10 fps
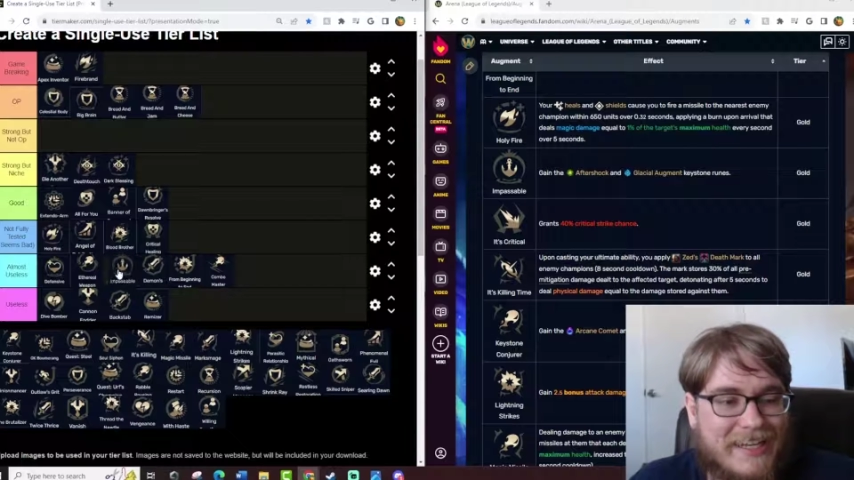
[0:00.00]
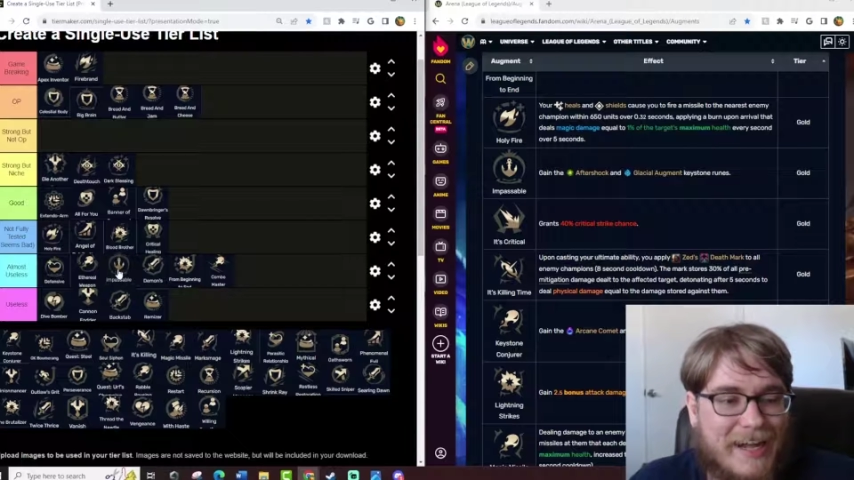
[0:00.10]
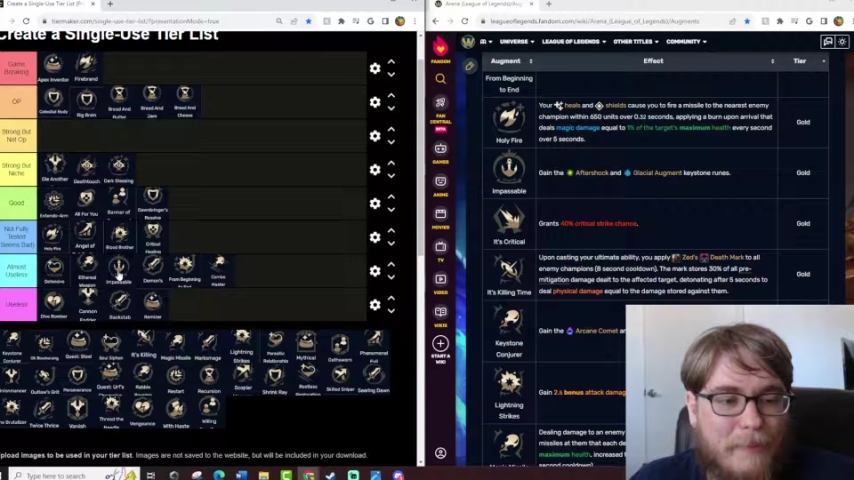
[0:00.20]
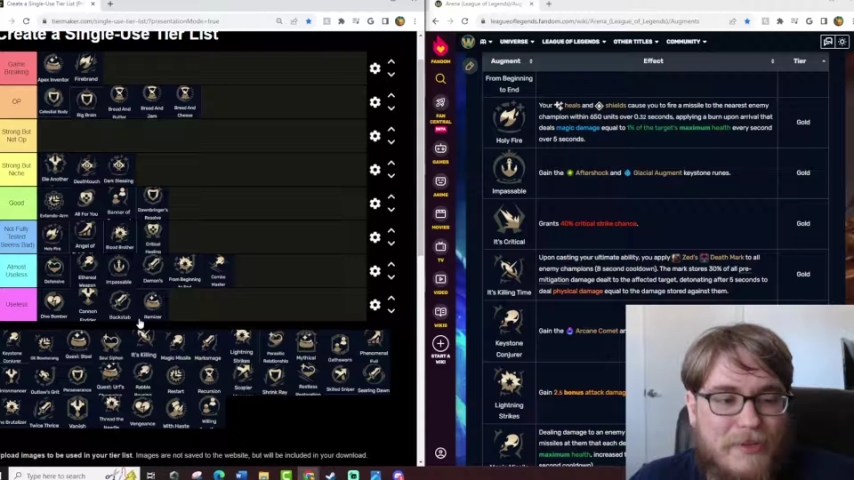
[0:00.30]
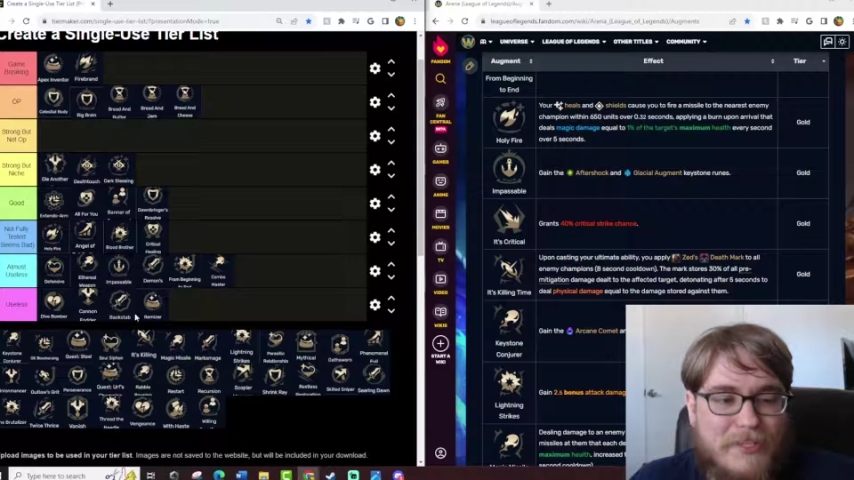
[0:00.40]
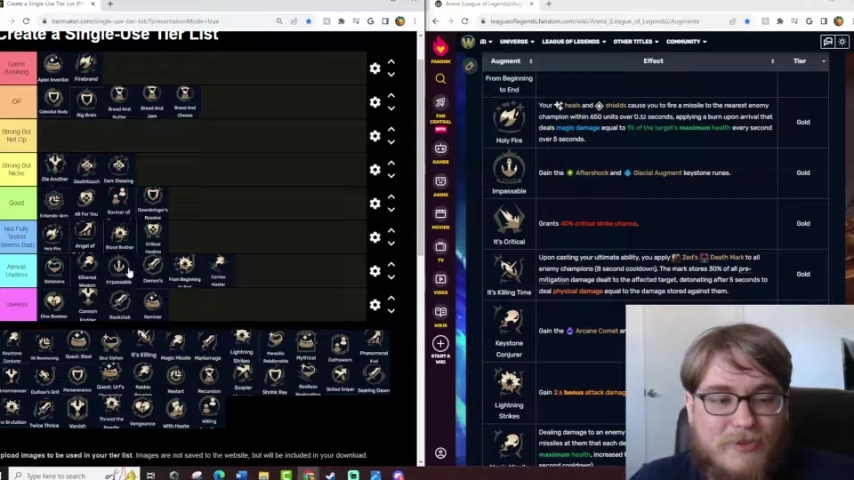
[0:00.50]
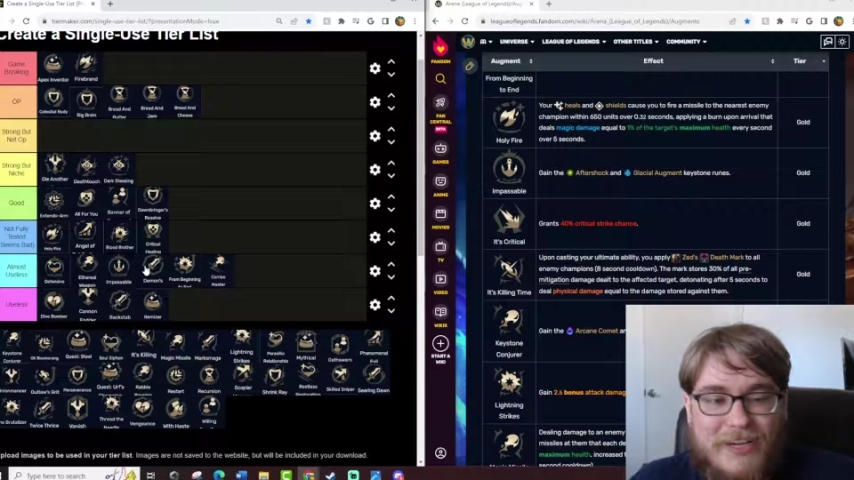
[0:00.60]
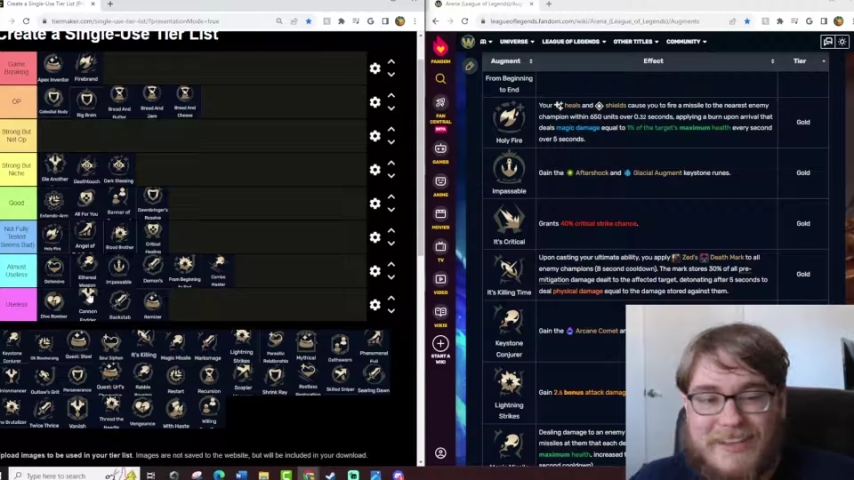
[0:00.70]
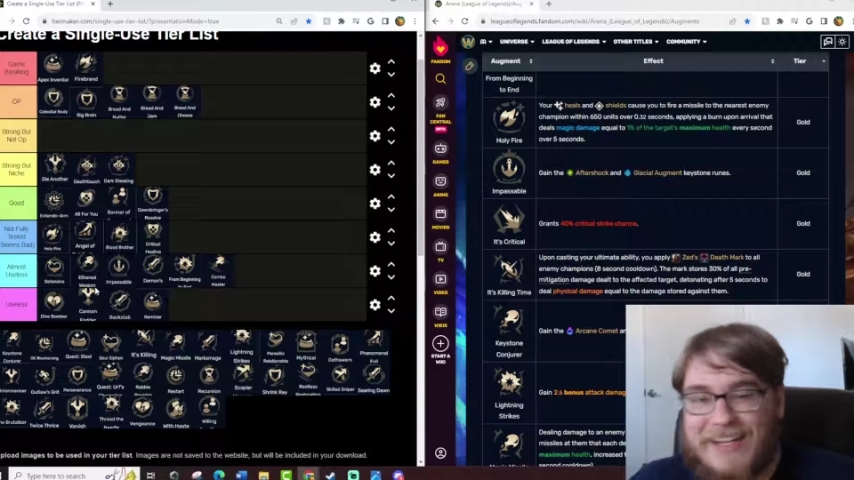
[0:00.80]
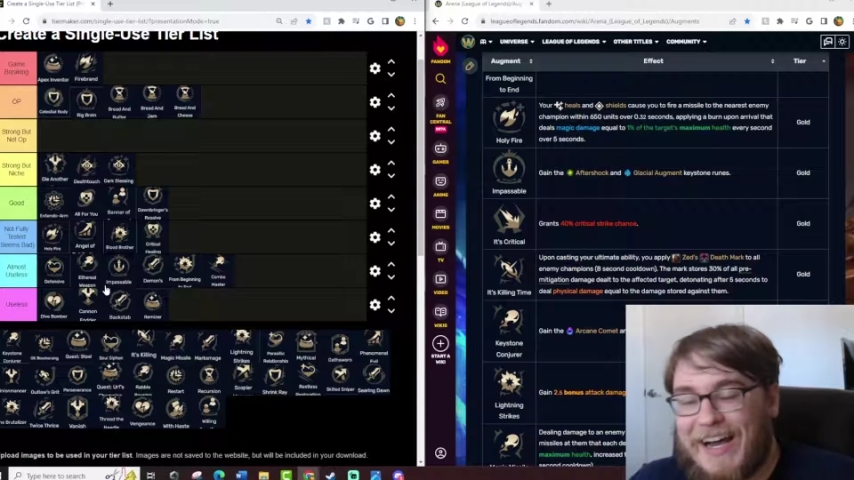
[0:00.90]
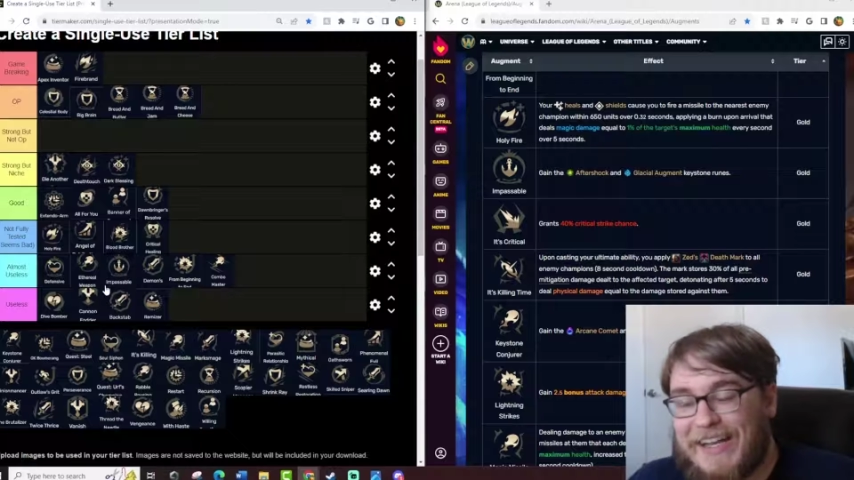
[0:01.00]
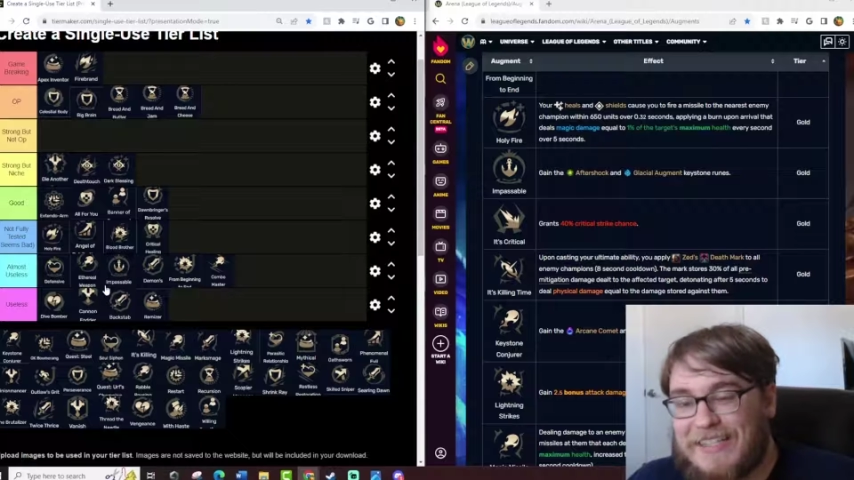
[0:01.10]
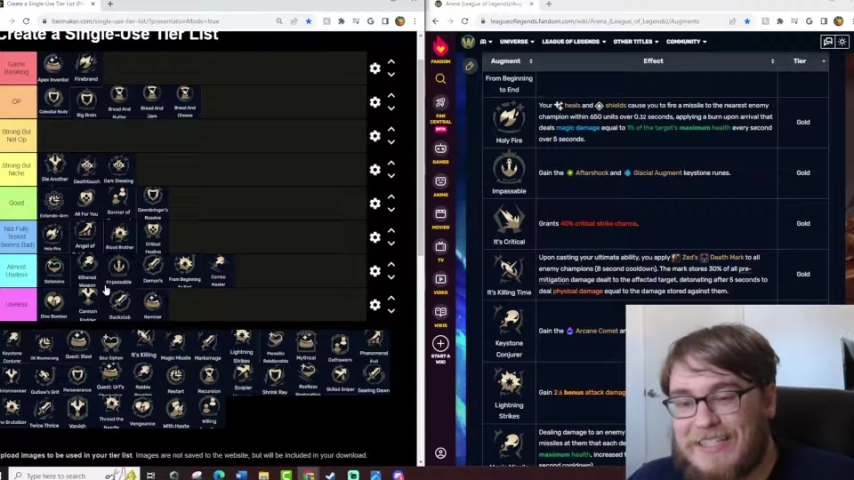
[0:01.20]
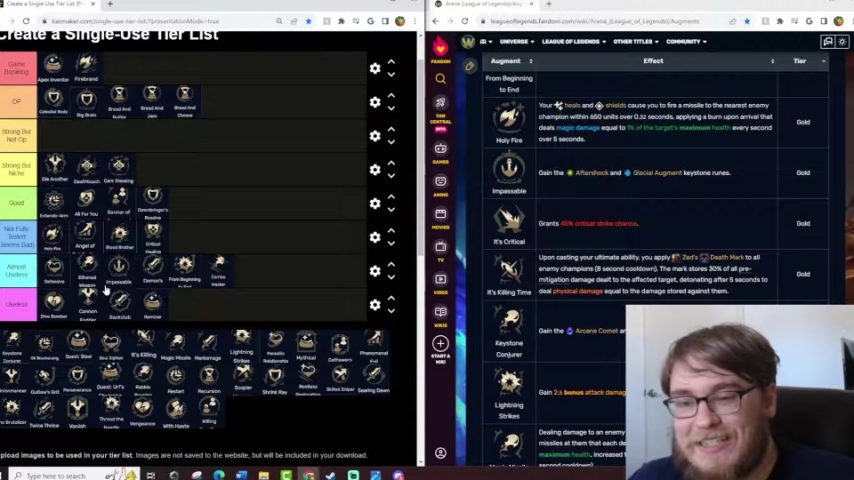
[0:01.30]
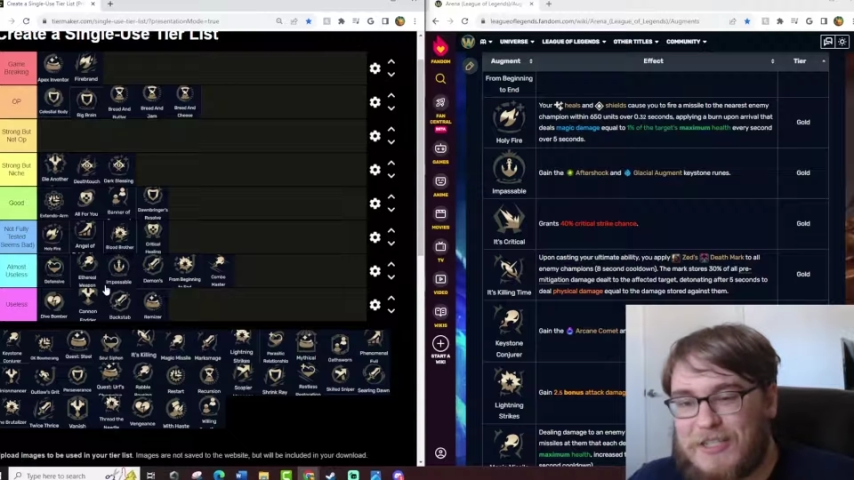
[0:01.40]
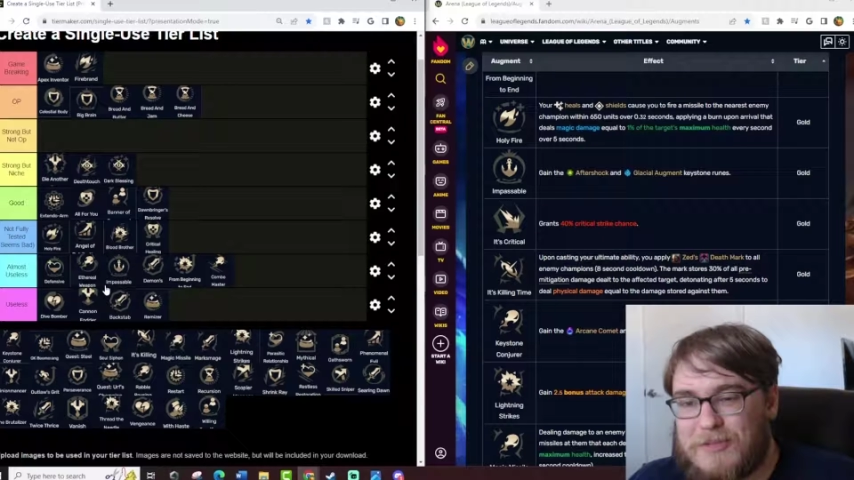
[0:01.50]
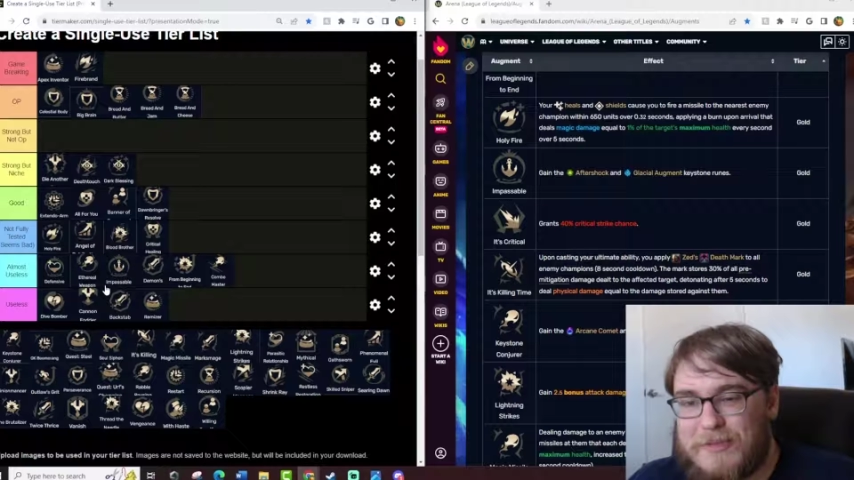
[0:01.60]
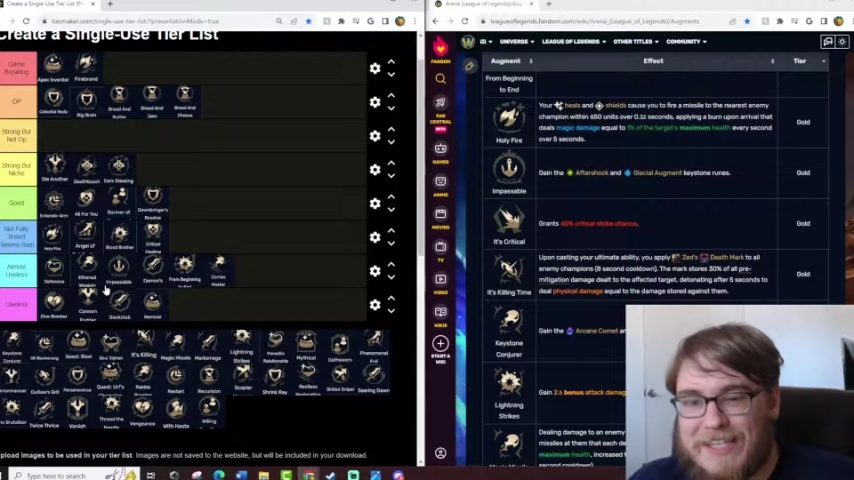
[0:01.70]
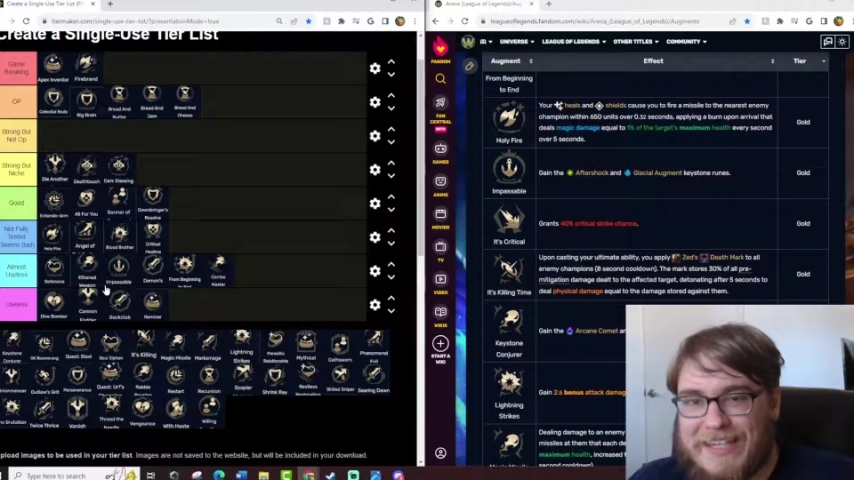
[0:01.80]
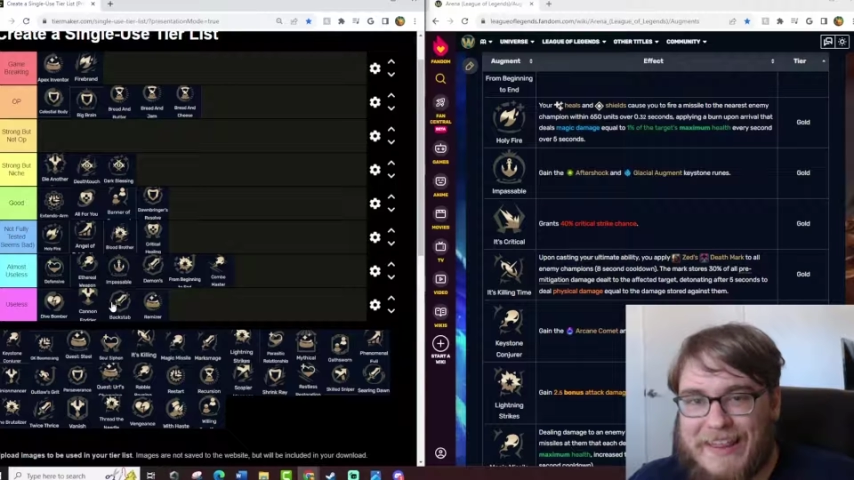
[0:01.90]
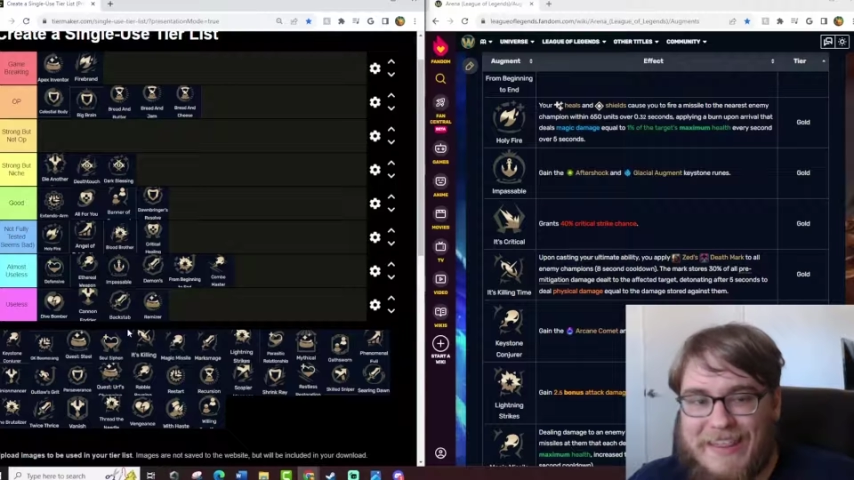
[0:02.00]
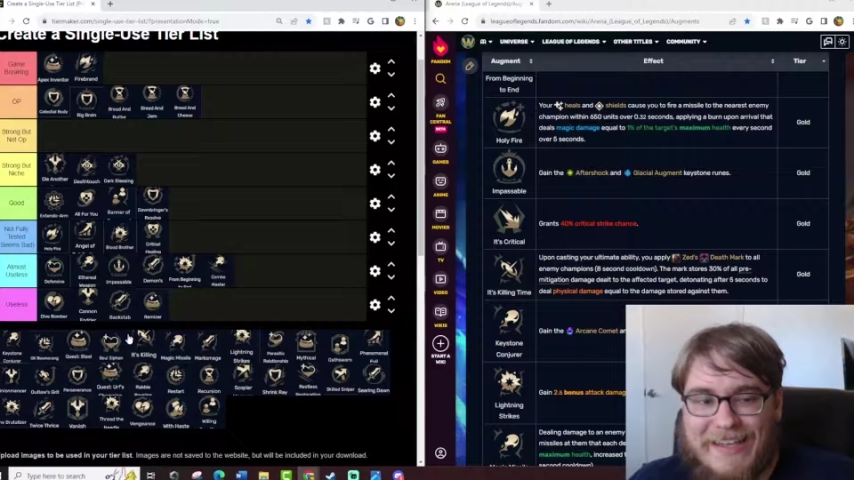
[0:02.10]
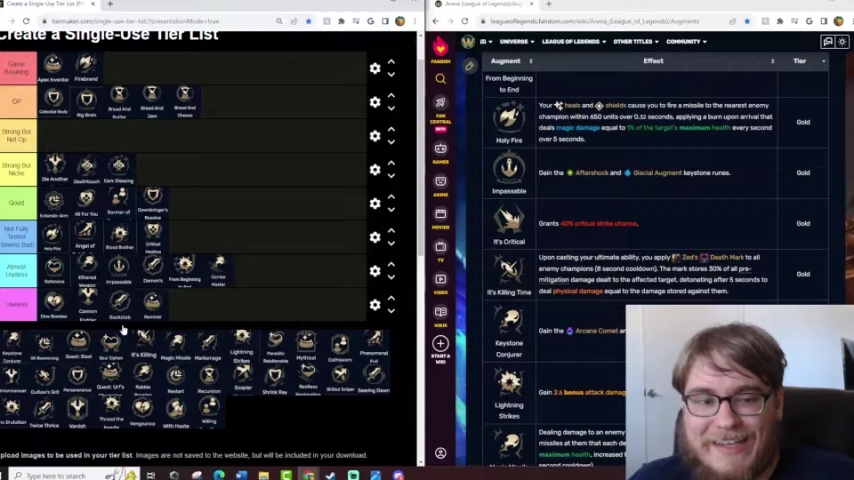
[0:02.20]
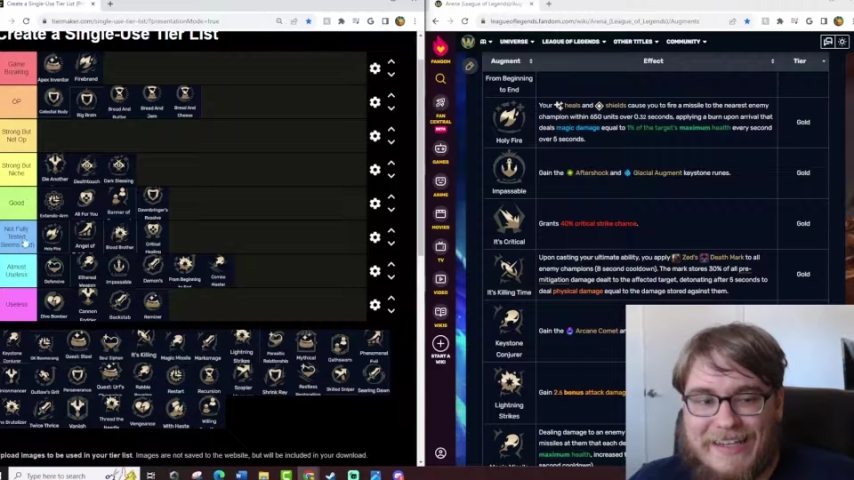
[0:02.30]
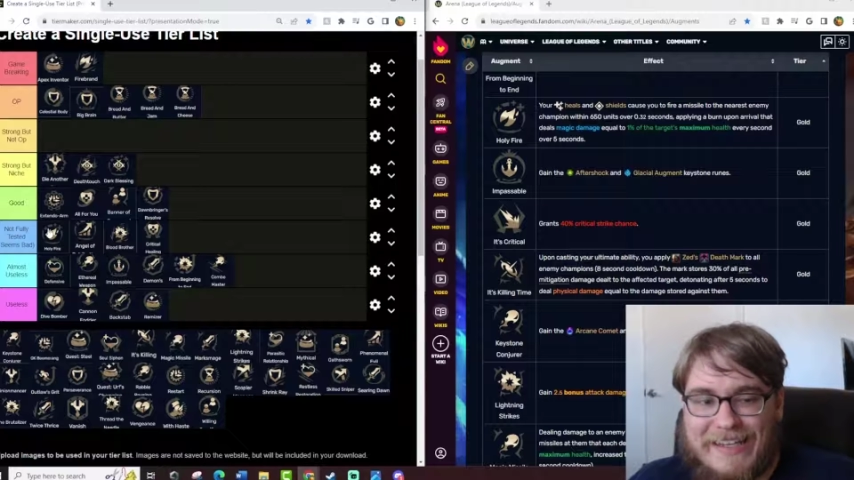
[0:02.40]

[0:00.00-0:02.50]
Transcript: I'll put this one at the highest just because I think